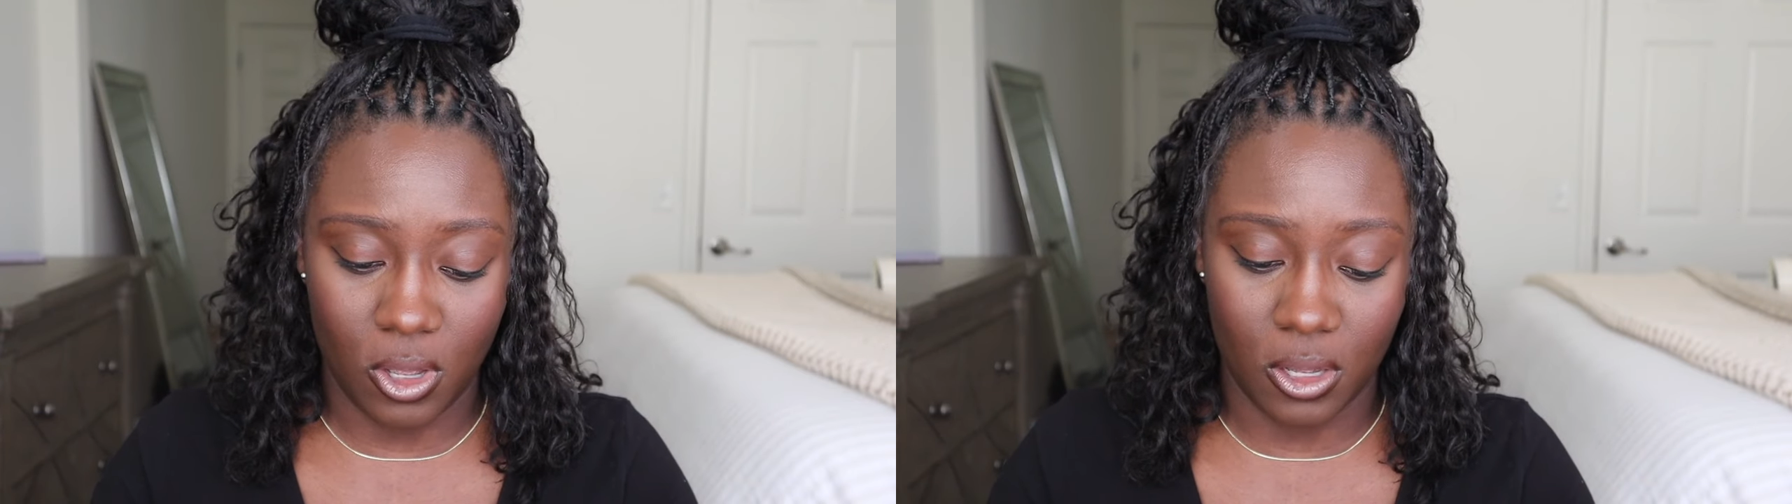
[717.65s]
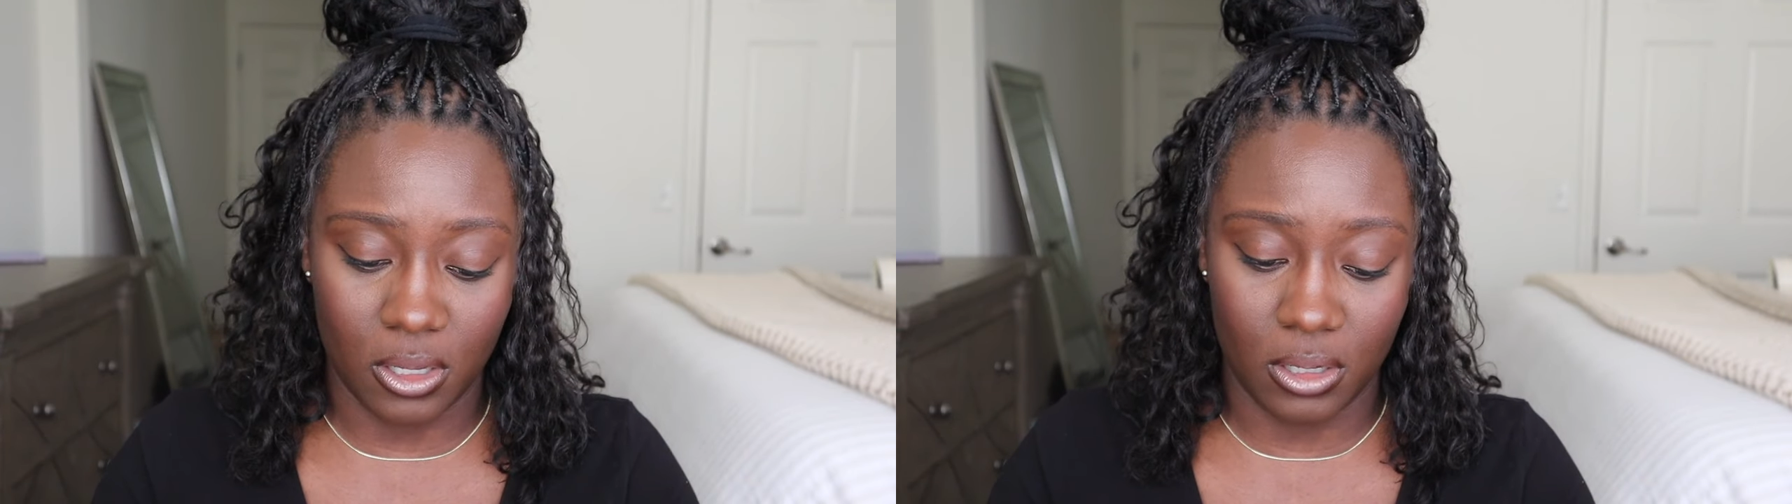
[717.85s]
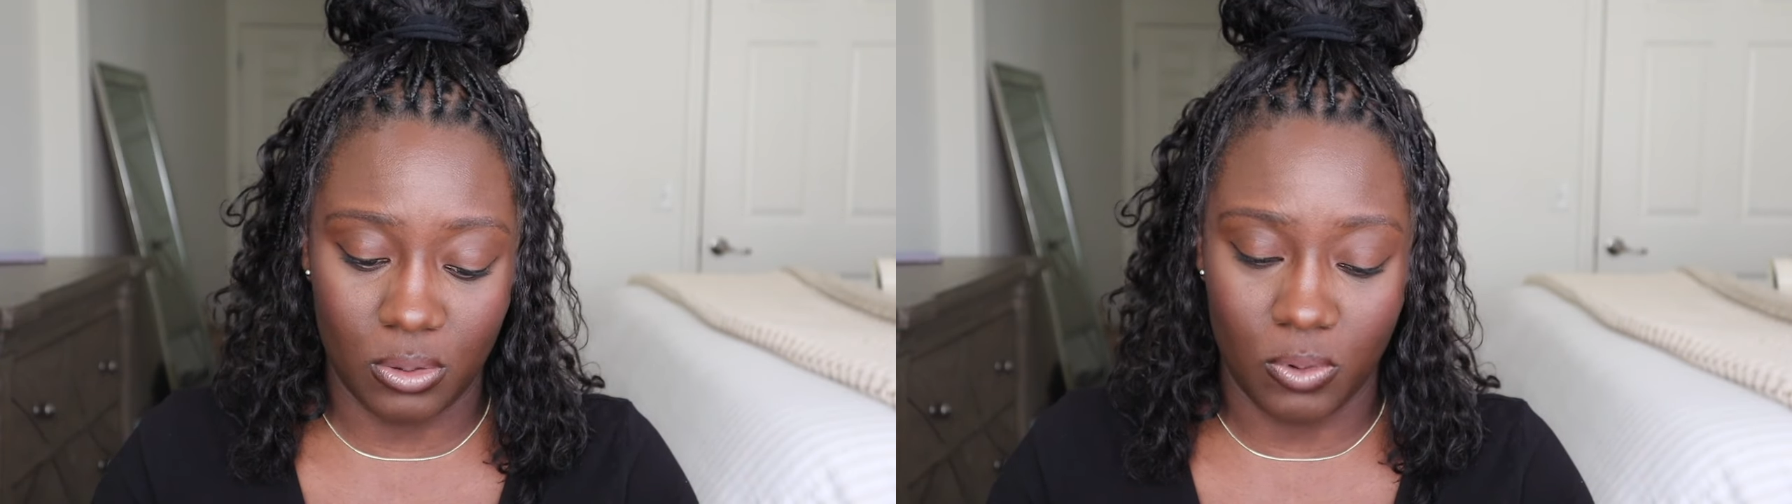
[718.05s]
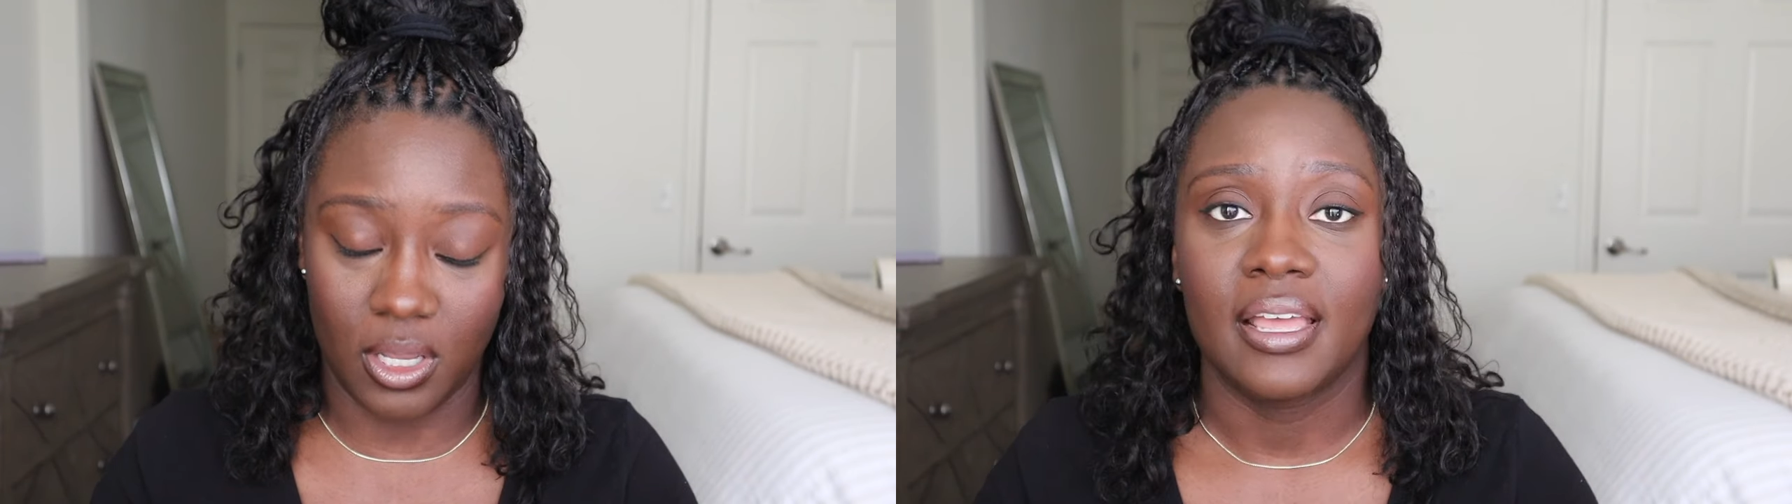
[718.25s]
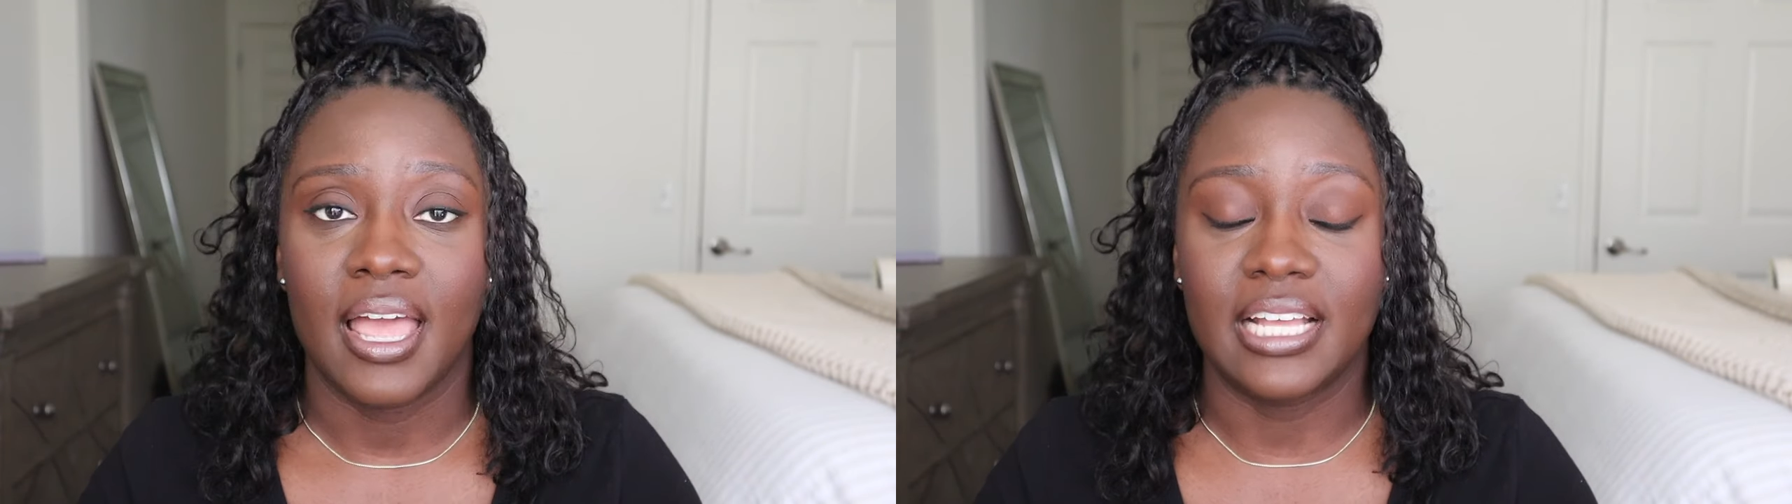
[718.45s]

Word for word: a good one.